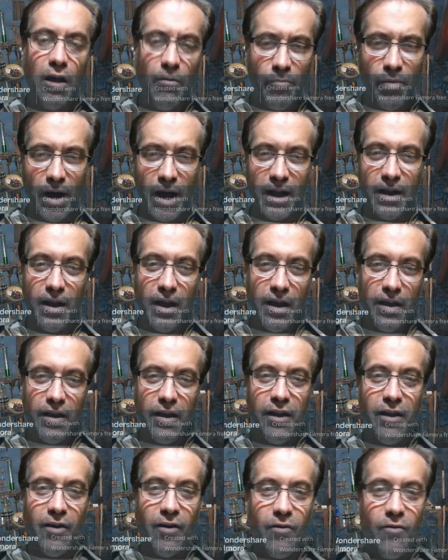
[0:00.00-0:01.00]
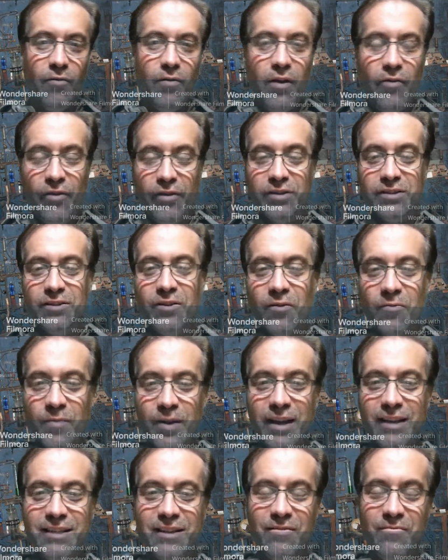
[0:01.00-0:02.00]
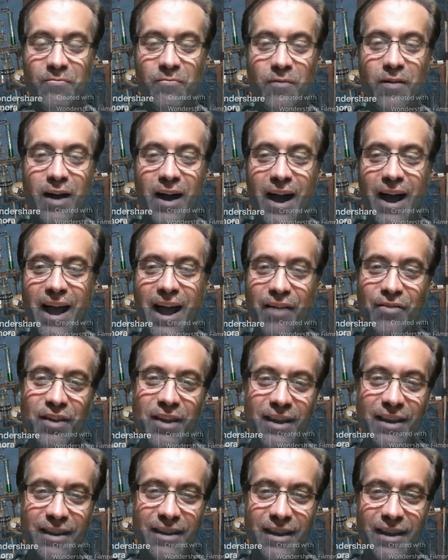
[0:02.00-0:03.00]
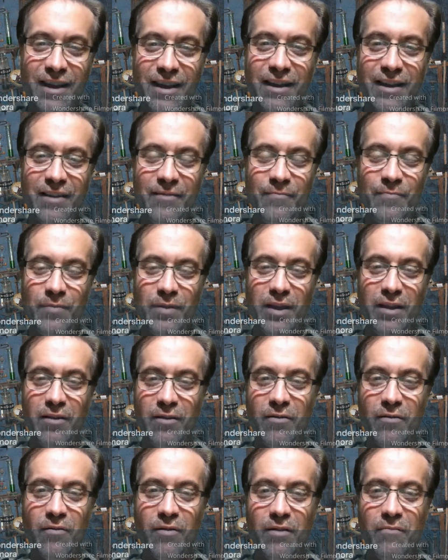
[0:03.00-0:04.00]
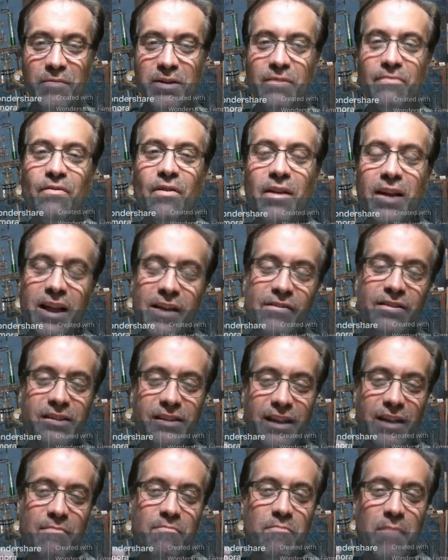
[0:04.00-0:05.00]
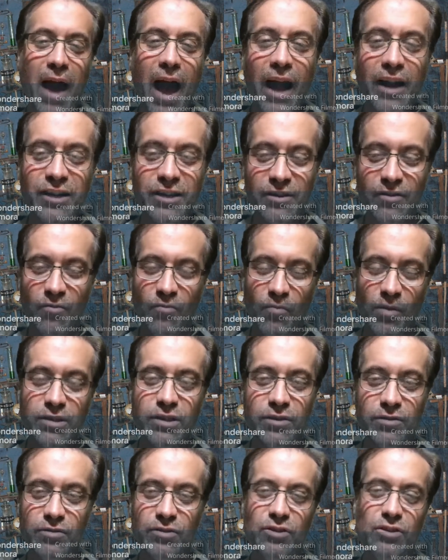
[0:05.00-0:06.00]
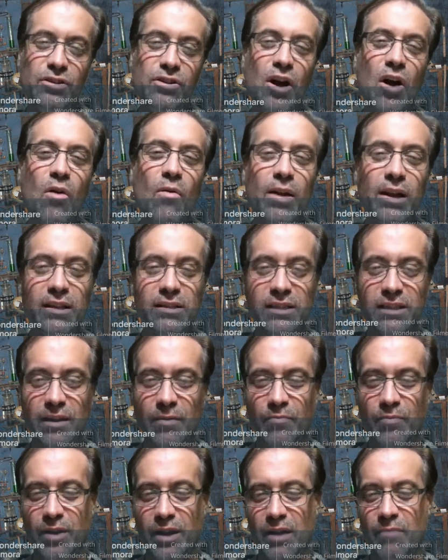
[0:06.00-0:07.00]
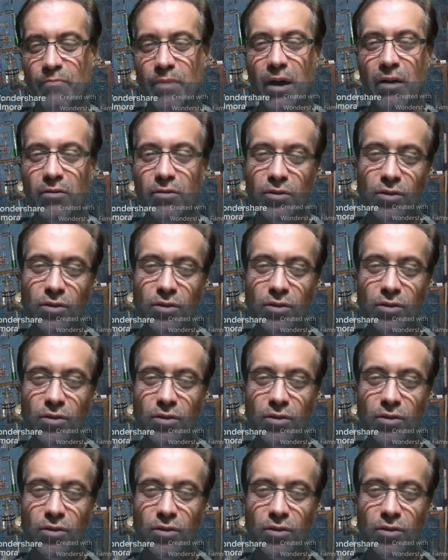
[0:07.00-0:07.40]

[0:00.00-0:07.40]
but there's no reason why I think we could very easily imagine a wizard knowing something about